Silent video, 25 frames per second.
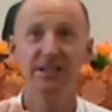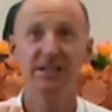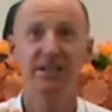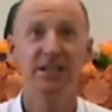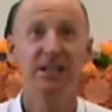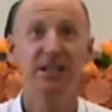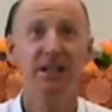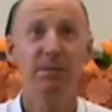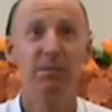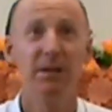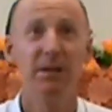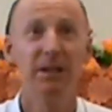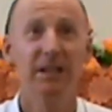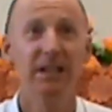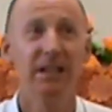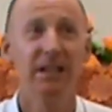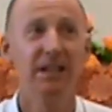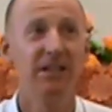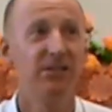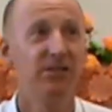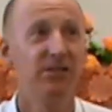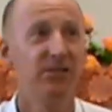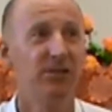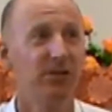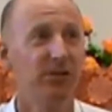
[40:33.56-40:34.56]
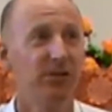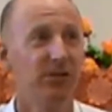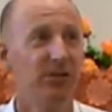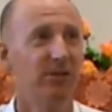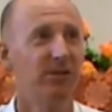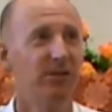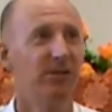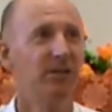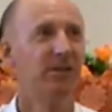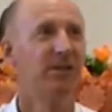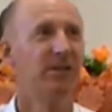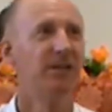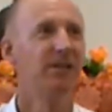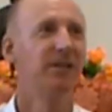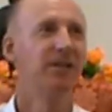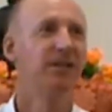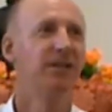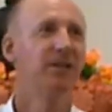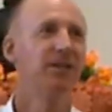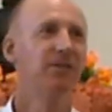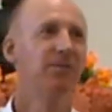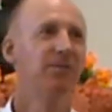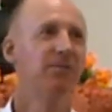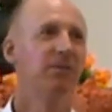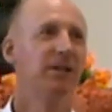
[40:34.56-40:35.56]
deeply into
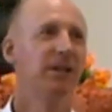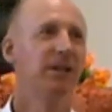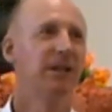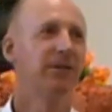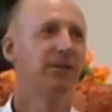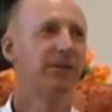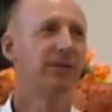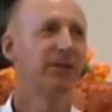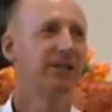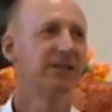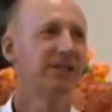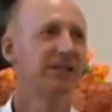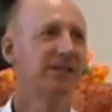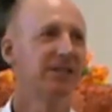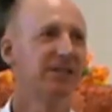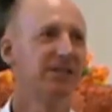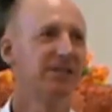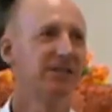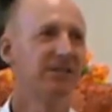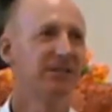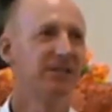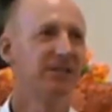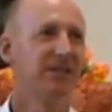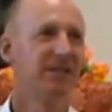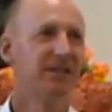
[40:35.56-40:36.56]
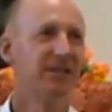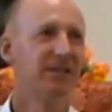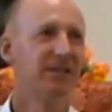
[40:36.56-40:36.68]
whatever it sits on.